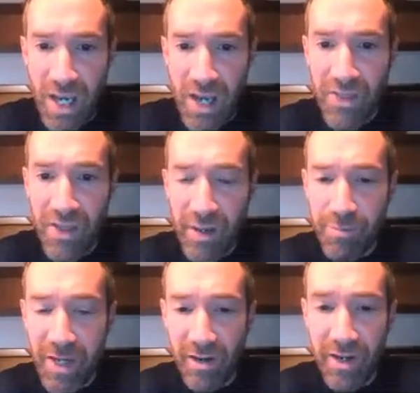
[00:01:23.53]
The
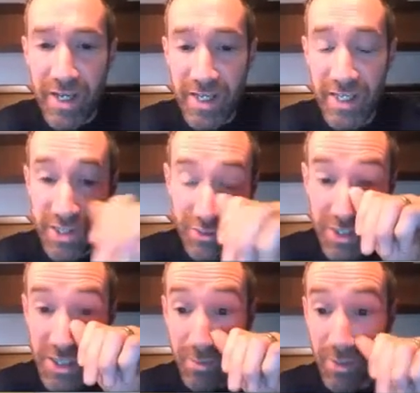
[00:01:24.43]
period is the
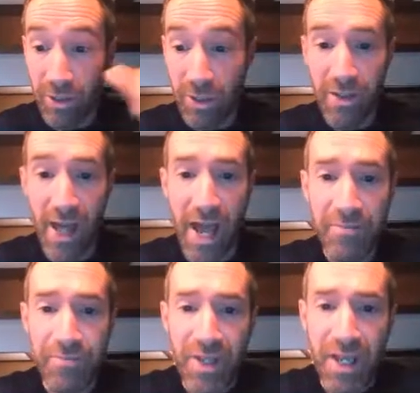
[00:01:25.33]
reciprocal of
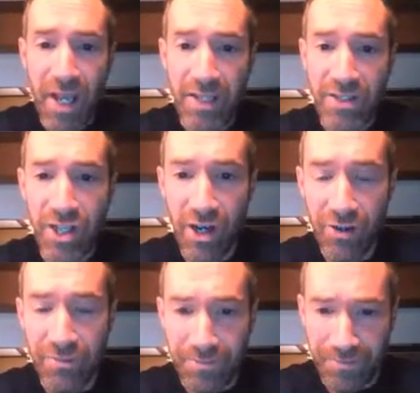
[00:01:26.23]
that. And
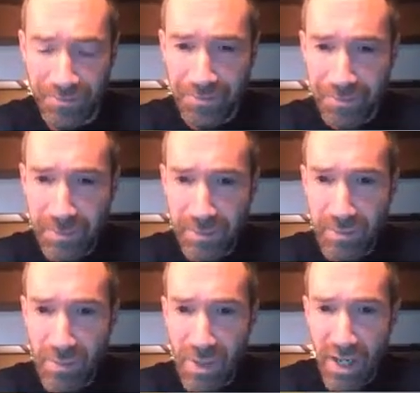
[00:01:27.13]
so
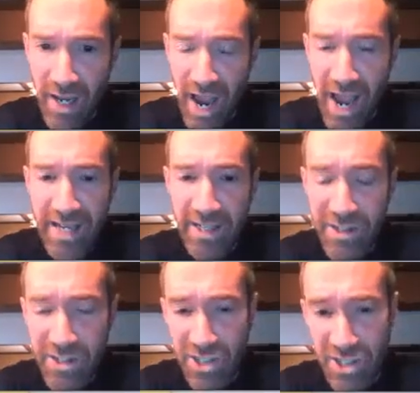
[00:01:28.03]
I can
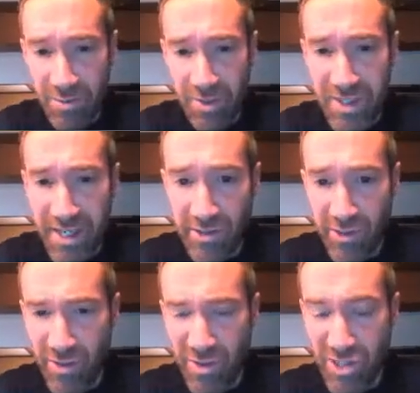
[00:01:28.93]
just simply take the
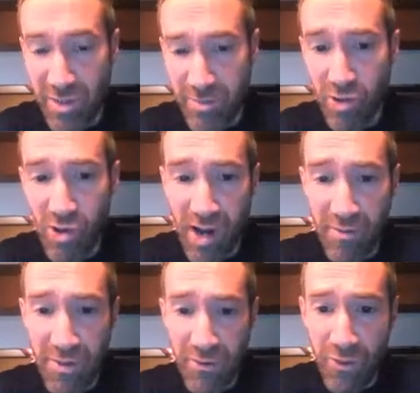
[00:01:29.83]
reciprocal of
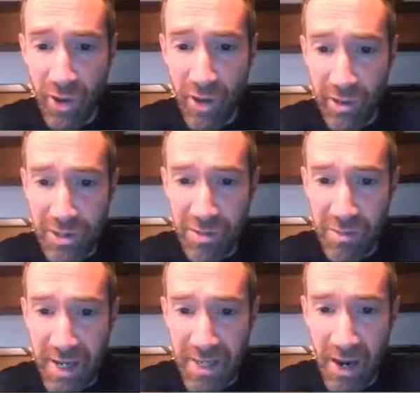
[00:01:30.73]
the 4 hertz and
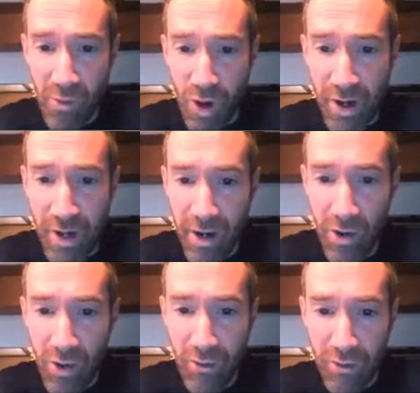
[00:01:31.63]
make that 1
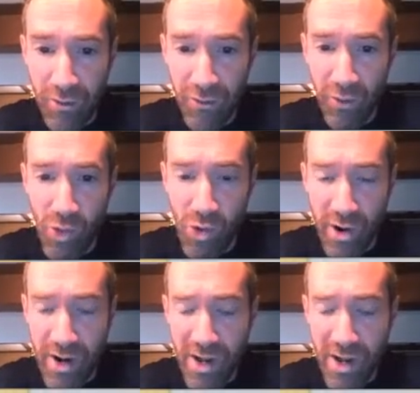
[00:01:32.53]
over 4.